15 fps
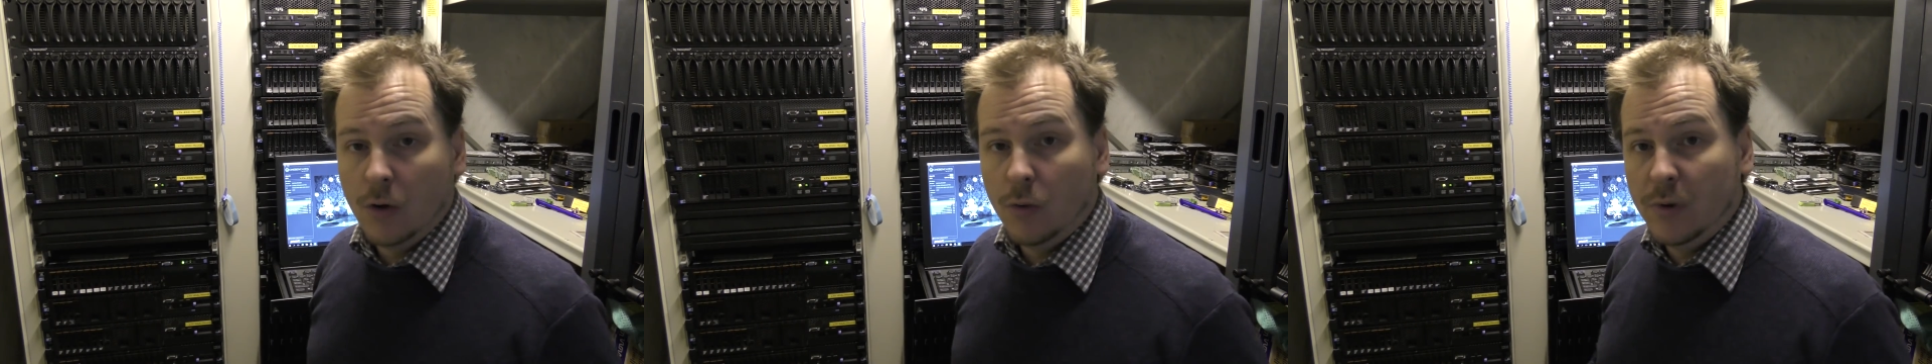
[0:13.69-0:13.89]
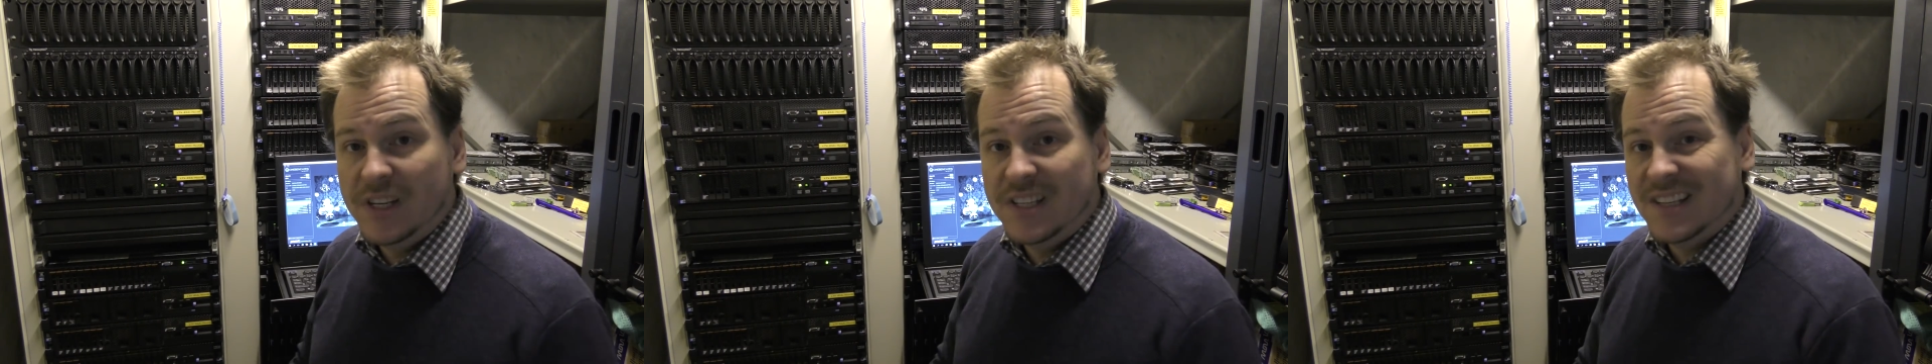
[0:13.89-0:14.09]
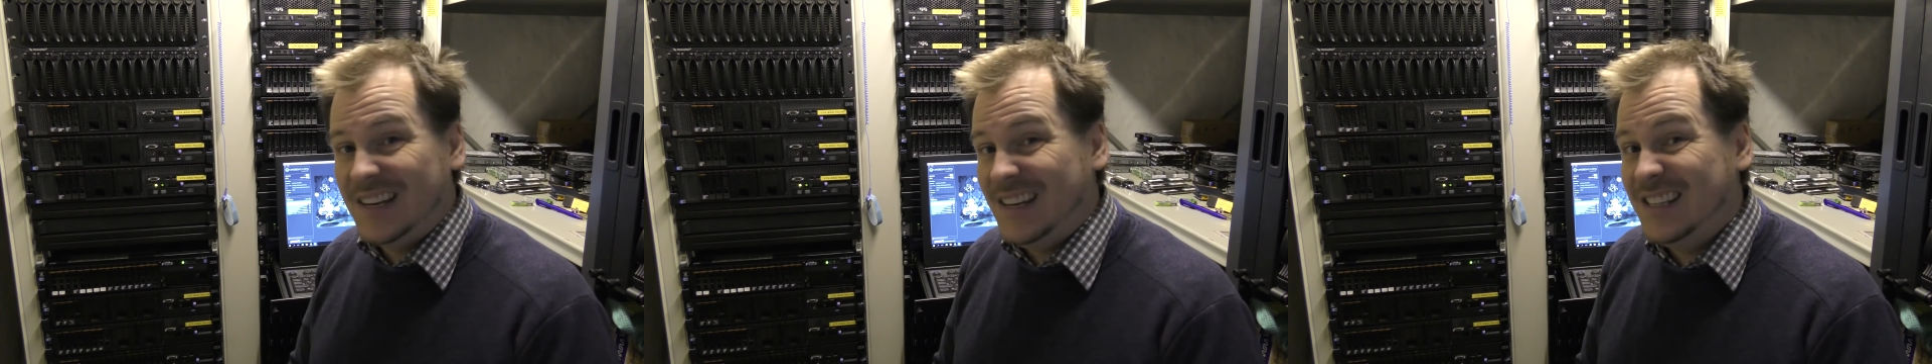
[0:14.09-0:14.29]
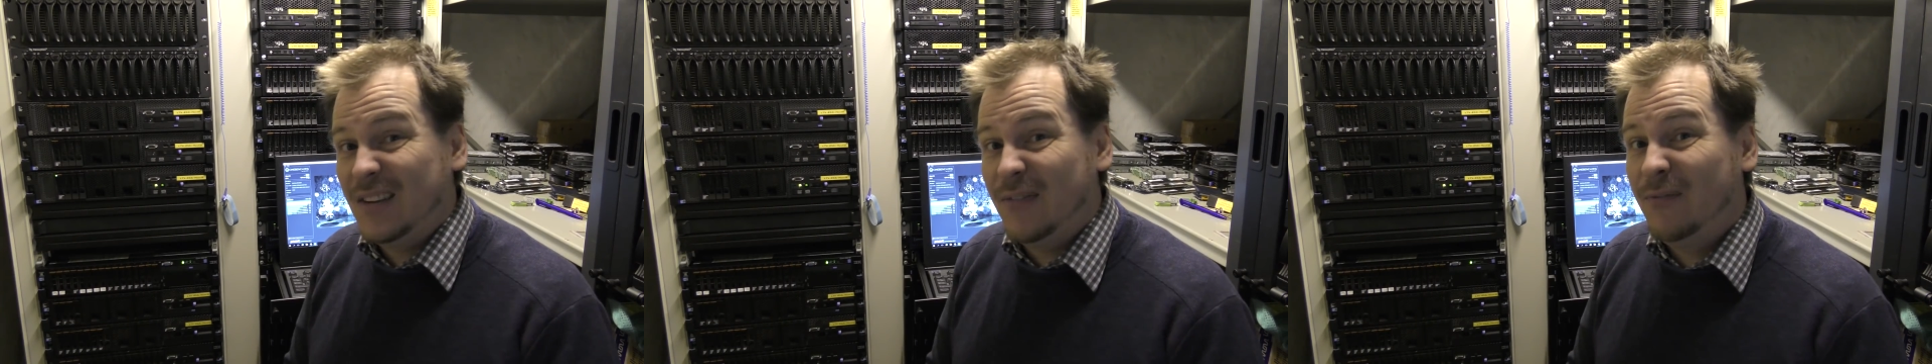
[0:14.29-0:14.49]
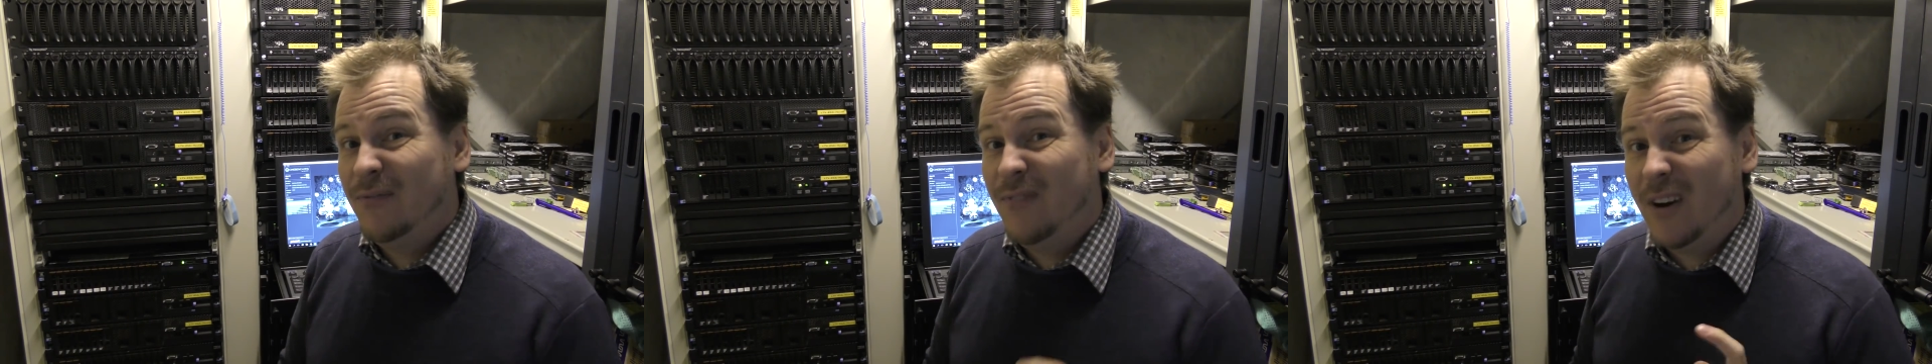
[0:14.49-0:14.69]
which is
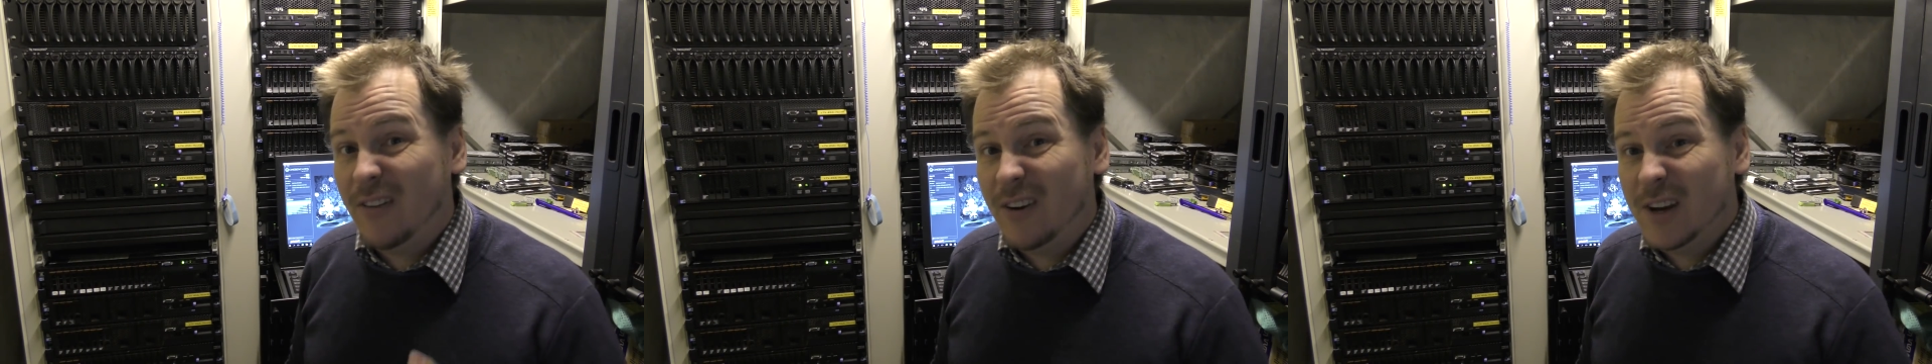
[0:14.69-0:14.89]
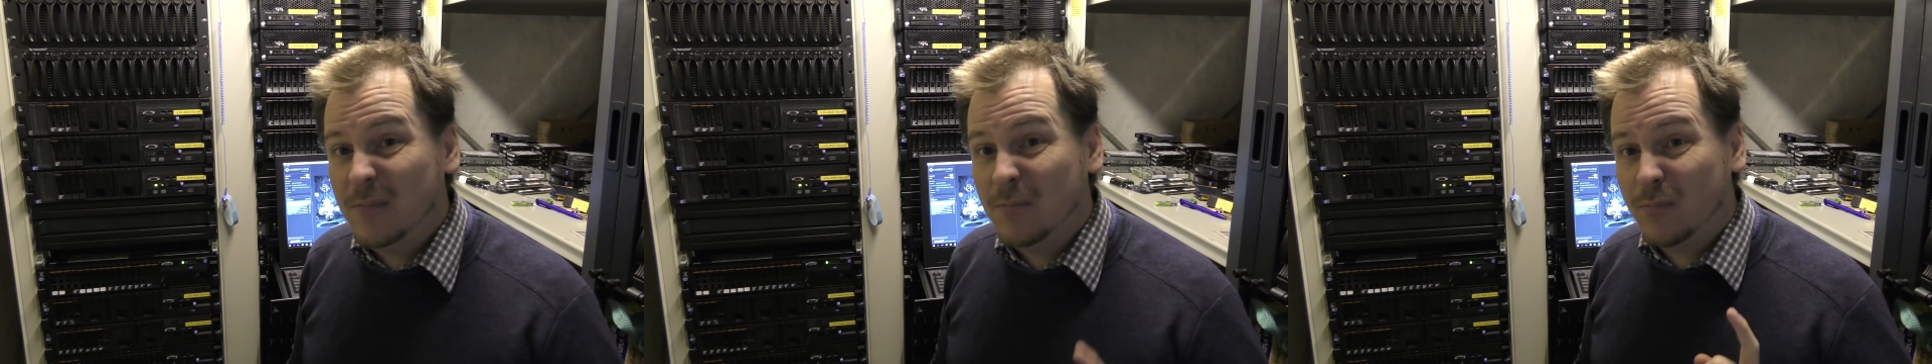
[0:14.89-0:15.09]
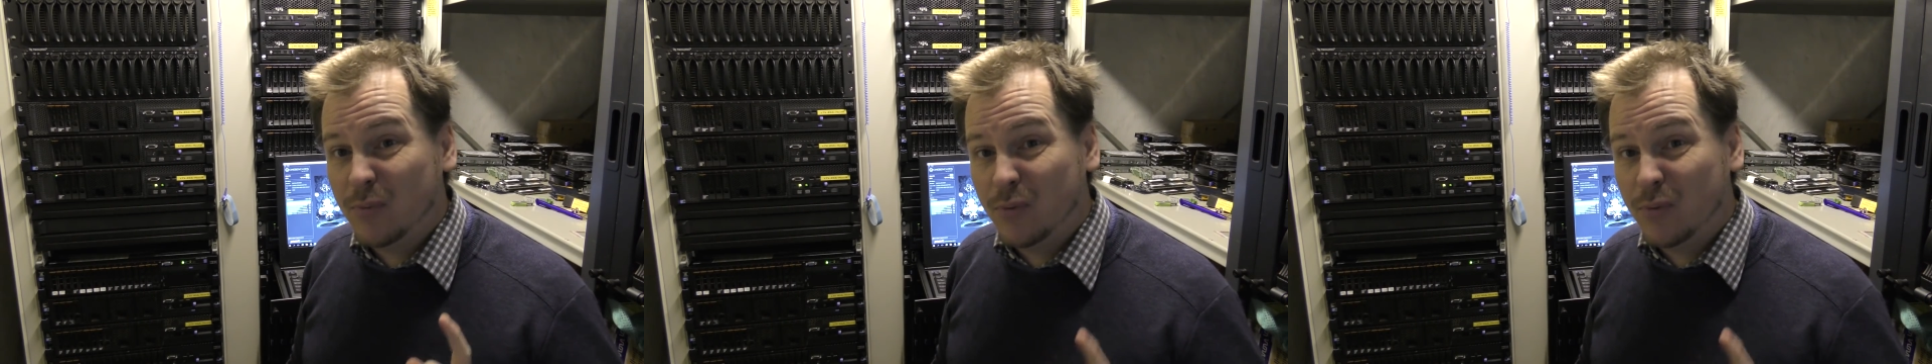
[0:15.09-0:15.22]
a very